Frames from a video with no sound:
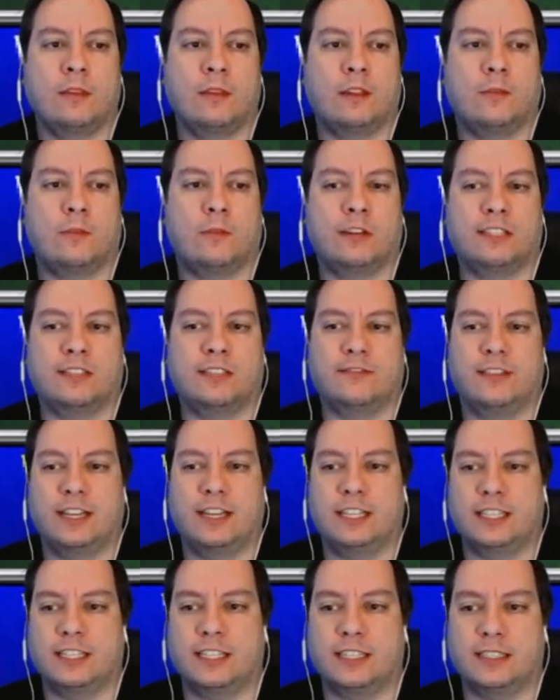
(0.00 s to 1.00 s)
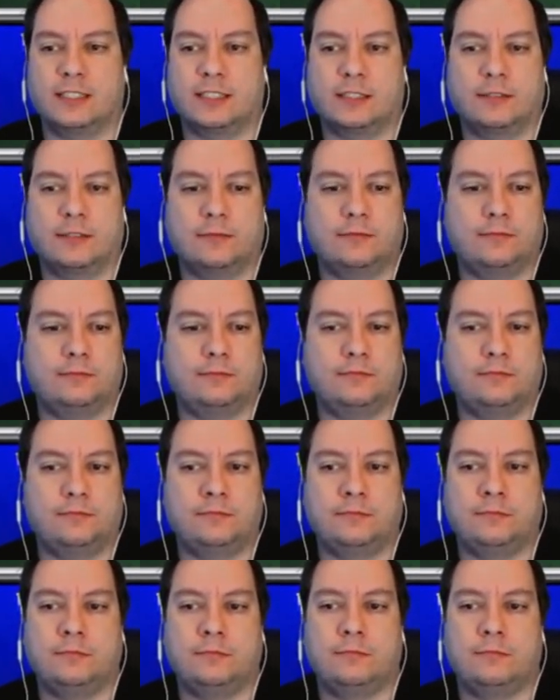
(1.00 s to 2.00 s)
And what his evasion gets to?
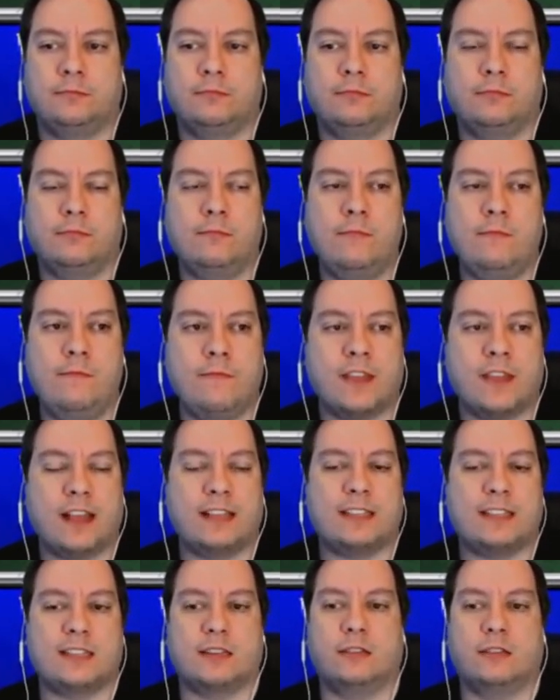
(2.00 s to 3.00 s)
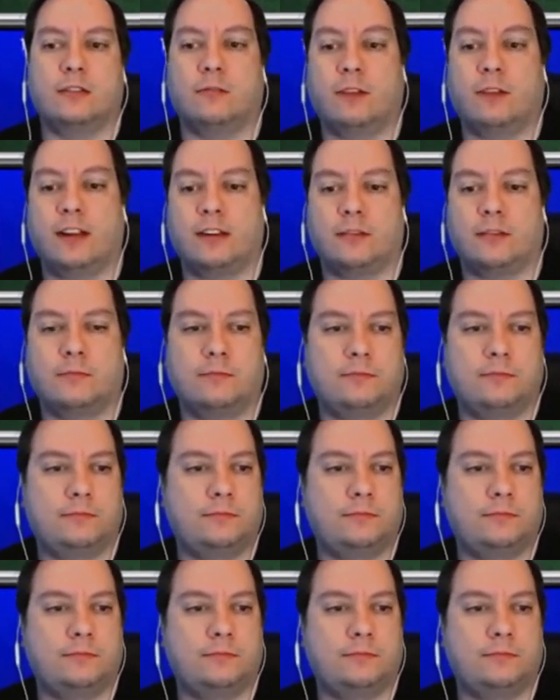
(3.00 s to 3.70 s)
I guess it's a little random.